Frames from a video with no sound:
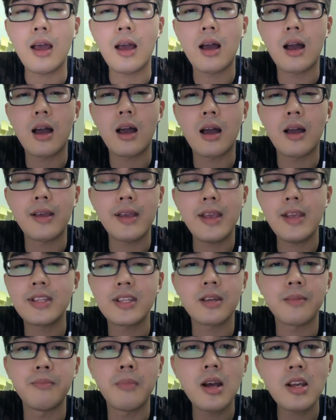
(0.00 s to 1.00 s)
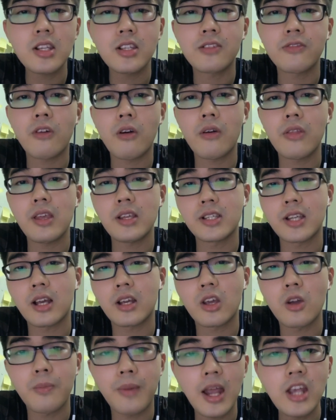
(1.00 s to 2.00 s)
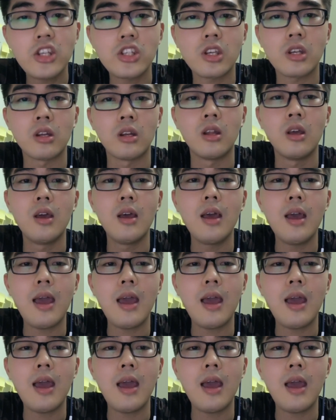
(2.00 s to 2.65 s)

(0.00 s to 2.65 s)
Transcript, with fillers: uh, is a must for this occupation.